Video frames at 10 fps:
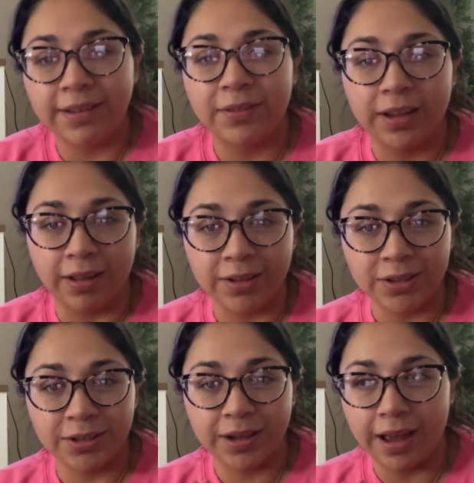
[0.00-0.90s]
if a
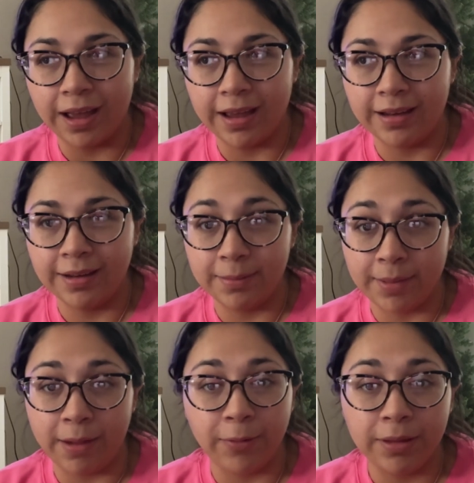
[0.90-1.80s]
counselor had
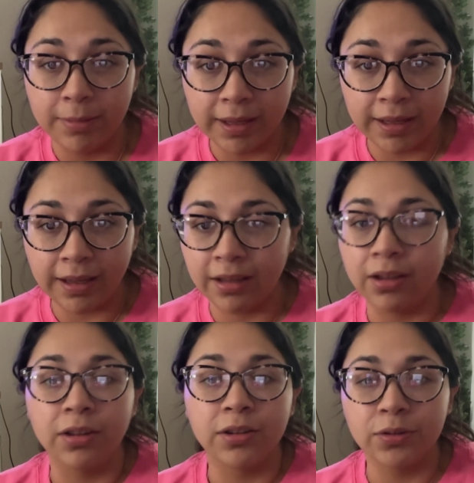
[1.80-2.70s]
met with me and
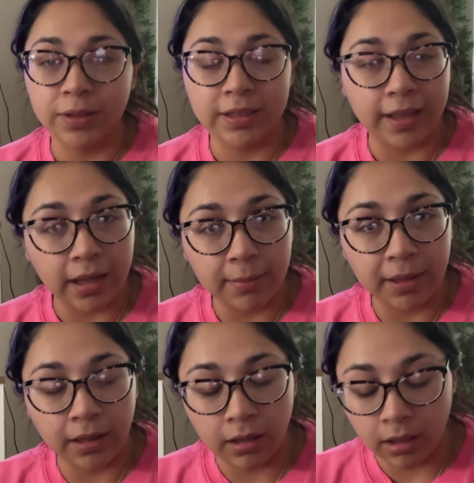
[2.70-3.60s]
other students like
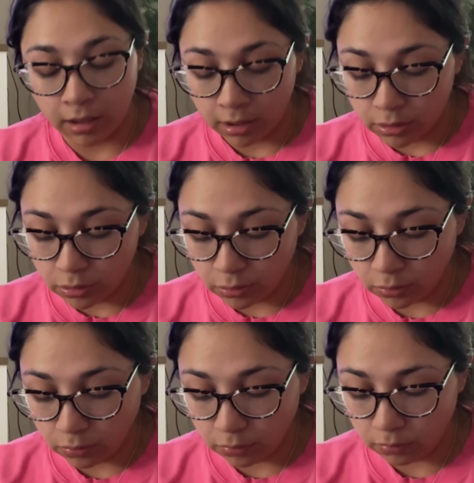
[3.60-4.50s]
me
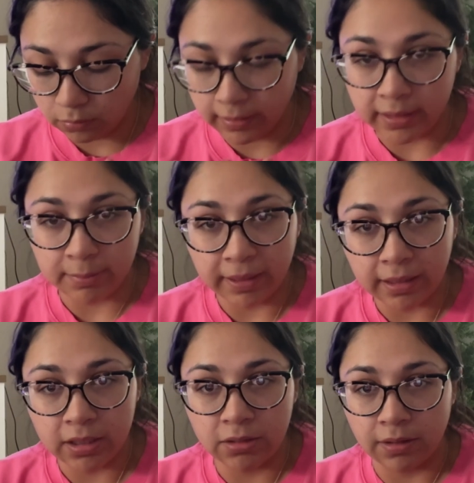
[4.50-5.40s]
to explain
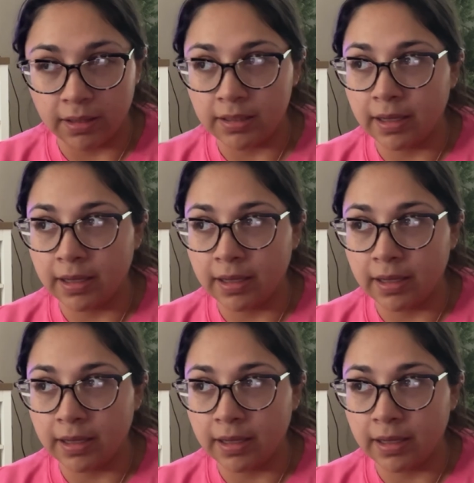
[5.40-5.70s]
this to us.